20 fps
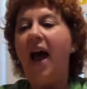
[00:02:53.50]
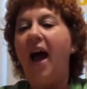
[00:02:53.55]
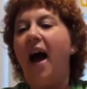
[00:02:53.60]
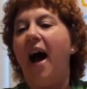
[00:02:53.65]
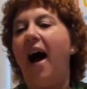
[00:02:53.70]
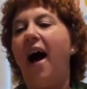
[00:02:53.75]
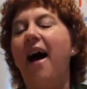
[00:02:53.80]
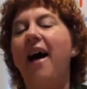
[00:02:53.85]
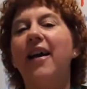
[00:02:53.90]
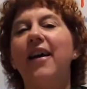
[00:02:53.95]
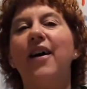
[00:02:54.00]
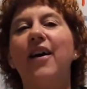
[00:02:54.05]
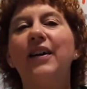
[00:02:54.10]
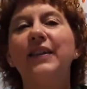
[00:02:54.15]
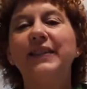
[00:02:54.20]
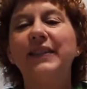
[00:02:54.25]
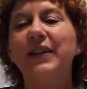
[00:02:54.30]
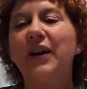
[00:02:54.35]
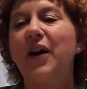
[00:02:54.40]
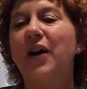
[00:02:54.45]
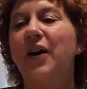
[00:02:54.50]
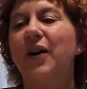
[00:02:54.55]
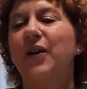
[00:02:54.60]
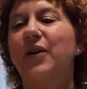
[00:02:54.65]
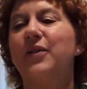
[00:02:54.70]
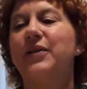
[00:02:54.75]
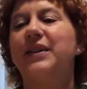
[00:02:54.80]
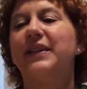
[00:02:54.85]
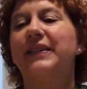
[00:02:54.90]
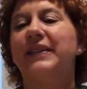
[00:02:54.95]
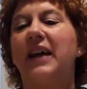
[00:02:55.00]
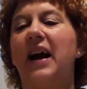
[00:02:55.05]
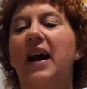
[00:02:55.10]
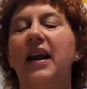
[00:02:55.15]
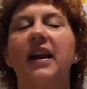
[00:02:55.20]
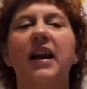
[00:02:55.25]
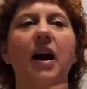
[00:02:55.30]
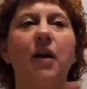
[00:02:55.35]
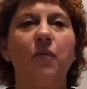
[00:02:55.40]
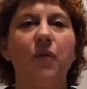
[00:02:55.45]
I also
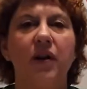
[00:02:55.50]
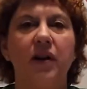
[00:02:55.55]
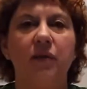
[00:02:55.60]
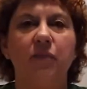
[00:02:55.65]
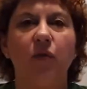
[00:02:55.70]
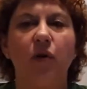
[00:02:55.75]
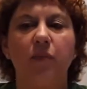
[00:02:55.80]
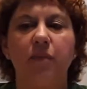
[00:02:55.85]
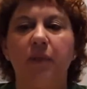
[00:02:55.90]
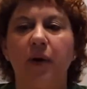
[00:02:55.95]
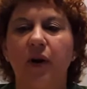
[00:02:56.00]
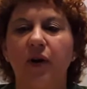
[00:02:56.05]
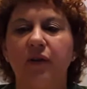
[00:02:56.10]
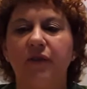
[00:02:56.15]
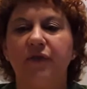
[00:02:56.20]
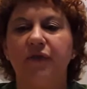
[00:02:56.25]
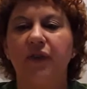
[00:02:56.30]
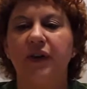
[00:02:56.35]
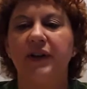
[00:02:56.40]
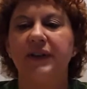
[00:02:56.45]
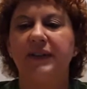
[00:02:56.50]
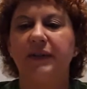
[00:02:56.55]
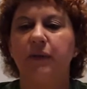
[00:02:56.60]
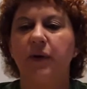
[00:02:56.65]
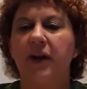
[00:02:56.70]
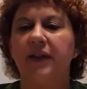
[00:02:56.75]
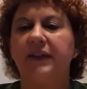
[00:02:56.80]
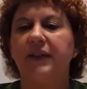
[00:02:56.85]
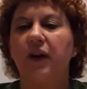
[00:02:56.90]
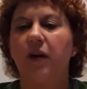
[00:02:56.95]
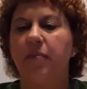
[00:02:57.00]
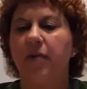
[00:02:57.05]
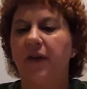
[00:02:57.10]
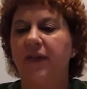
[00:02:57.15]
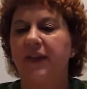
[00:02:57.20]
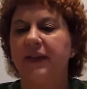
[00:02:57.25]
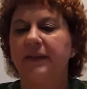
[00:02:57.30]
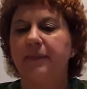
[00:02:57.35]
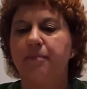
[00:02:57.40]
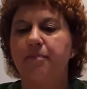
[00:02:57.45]
decided I wanted more bird friends around, so I
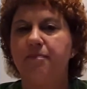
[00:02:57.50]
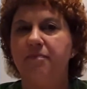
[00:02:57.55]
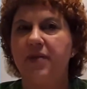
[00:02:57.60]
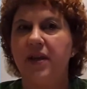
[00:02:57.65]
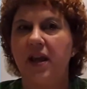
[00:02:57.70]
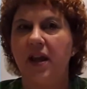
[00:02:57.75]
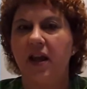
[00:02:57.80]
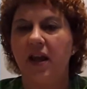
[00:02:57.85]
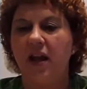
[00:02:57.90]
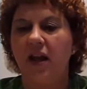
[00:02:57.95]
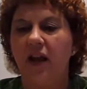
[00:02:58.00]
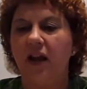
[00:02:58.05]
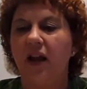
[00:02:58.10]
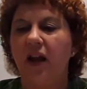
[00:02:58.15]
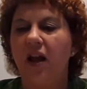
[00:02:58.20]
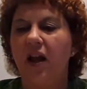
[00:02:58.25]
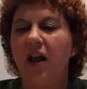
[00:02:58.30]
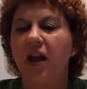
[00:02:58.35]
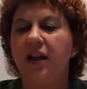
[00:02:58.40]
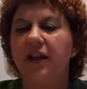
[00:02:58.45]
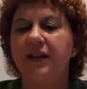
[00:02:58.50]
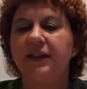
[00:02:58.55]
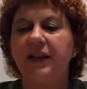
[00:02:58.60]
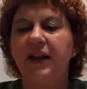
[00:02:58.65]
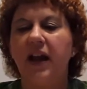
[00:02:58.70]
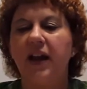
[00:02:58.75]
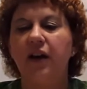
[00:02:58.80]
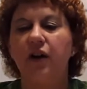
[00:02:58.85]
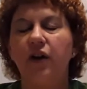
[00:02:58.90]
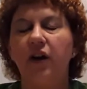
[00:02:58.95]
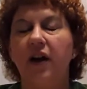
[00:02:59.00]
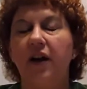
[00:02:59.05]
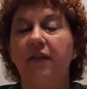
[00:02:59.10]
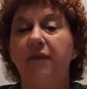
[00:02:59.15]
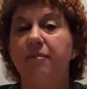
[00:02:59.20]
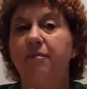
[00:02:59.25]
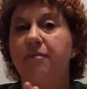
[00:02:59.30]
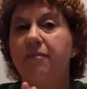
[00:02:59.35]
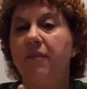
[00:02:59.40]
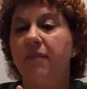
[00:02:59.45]
bought this big container of
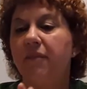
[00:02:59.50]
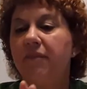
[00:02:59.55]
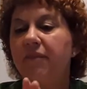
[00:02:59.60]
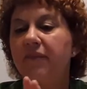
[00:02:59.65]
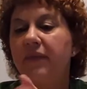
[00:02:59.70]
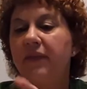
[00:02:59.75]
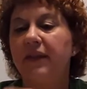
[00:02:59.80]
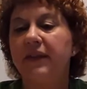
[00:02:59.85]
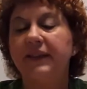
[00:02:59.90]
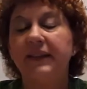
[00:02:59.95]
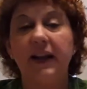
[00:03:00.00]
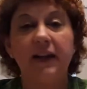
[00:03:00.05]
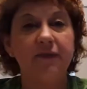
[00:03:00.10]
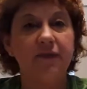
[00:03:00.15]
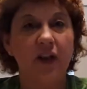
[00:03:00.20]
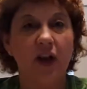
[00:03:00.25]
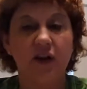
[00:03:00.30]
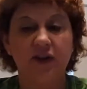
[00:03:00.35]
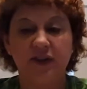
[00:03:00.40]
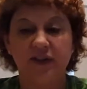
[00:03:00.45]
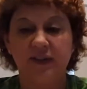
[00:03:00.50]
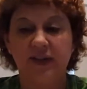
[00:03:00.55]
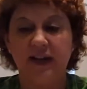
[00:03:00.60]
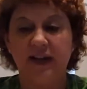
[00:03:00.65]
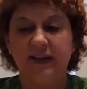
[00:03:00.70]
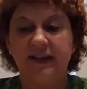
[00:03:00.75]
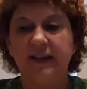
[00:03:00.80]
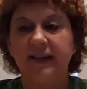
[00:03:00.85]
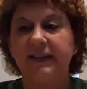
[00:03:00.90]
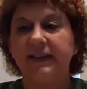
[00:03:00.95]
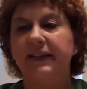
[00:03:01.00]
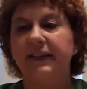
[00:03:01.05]
sunflower seeds. That's a